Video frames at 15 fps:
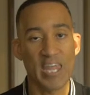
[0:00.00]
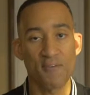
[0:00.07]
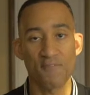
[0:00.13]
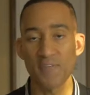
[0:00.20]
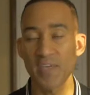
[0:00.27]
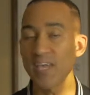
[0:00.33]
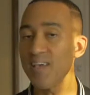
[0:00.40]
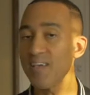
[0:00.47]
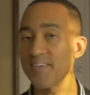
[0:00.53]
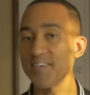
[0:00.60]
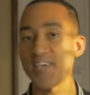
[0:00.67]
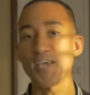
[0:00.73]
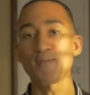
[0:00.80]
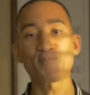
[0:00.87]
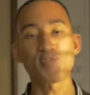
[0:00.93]
if he
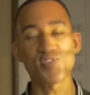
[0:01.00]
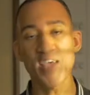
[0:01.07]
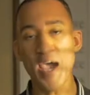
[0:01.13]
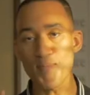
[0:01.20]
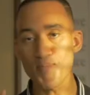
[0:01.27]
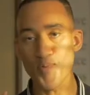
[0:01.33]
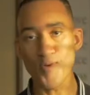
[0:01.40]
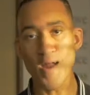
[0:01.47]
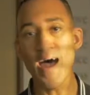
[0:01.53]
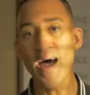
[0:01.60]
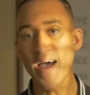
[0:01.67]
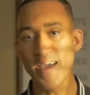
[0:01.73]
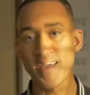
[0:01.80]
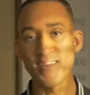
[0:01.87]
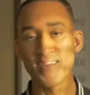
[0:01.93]
keeps that
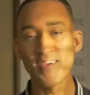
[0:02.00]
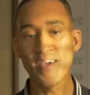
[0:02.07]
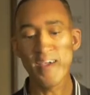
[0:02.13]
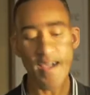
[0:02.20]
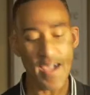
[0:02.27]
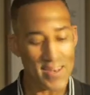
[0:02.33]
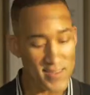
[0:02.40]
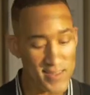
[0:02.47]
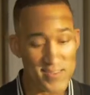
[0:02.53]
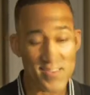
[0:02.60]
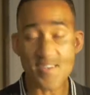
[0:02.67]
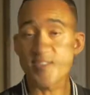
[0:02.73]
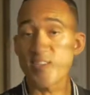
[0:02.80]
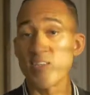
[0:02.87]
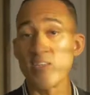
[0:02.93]
pride and he
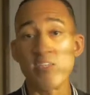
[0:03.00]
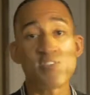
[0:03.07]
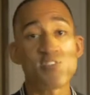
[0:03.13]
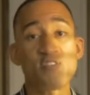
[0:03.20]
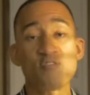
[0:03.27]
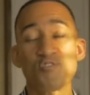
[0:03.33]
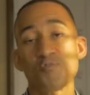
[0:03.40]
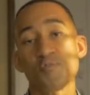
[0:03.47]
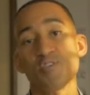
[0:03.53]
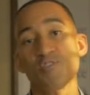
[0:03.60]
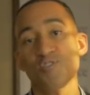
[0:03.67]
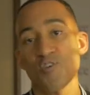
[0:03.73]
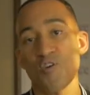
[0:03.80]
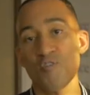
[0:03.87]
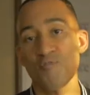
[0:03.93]
doesn't listen to his
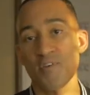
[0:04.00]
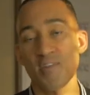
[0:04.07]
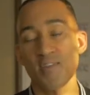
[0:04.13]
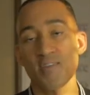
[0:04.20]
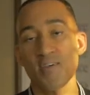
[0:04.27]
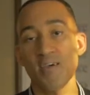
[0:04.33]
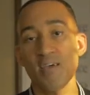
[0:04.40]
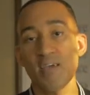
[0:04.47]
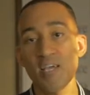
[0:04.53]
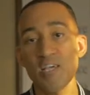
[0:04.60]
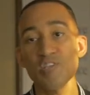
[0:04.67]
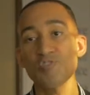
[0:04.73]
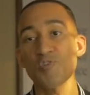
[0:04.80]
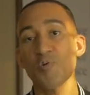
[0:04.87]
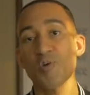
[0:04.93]
servant,
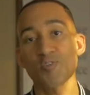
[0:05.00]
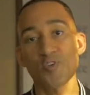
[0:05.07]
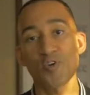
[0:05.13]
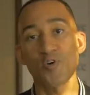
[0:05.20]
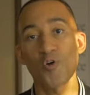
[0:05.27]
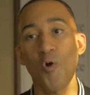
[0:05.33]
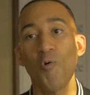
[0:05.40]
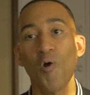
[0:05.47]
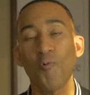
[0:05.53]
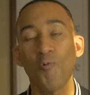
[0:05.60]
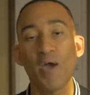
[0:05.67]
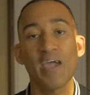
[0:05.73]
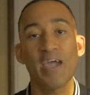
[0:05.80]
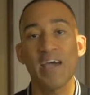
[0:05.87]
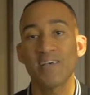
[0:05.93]
he's going to go
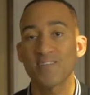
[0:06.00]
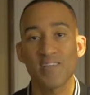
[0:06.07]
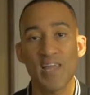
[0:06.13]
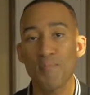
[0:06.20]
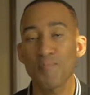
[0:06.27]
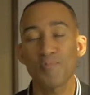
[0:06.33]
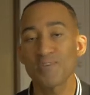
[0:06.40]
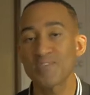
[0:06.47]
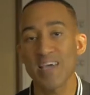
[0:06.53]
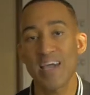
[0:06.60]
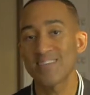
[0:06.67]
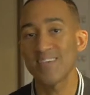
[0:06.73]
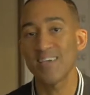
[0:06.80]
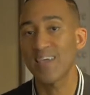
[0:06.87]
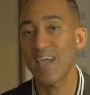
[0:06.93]
away as leprous
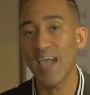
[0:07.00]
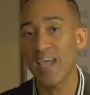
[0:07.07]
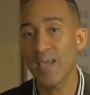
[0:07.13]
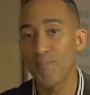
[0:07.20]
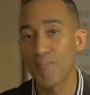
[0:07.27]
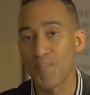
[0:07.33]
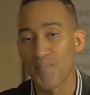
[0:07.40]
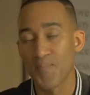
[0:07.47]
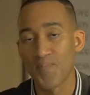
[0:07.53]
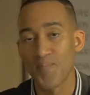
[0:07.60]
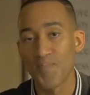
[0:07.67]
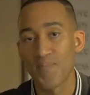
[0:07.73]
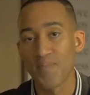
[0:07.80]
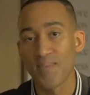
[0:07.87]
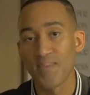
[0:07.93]
as he came.
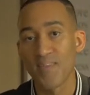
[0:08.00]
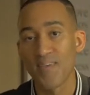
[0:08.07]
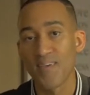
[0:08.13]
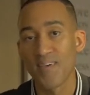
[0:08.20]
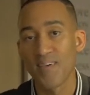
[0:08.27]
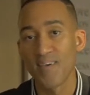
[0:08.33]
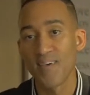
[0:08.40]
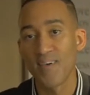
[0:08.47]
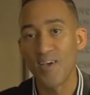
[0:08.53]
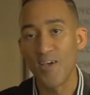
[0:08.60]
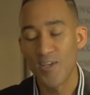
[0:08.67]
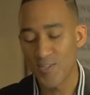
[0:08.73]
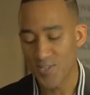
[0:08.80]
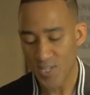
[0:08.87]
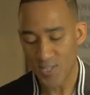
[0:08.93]

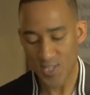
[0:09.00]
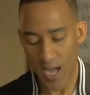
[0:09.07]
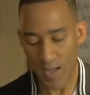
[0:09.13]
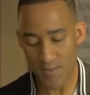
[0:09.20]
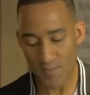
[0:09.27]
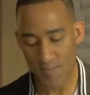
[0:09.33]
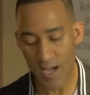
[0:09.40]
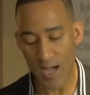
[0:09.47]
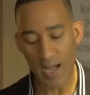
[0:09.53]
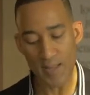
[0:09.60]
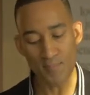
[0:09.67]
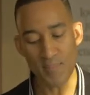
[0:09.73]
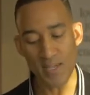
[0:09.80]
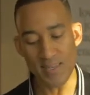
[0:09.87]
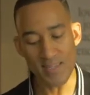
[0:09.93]
You see, child of God,
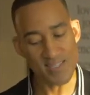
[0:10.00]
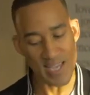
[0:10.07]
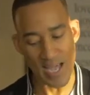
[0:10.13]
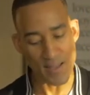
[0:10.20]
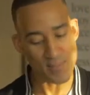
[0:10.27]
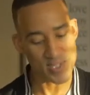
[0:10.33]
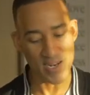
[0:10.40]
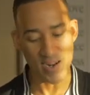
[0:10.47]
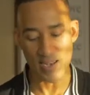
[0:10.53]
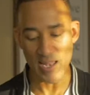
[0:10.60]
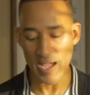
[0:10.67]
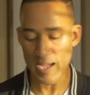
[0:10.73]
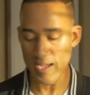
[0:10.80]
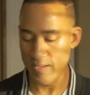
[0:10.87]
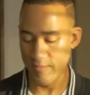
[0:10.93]
many times in our
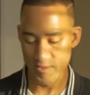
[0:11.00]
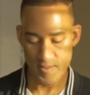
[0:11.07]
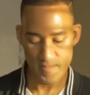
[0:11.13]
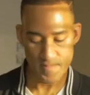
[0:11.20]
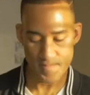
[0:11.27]
lives,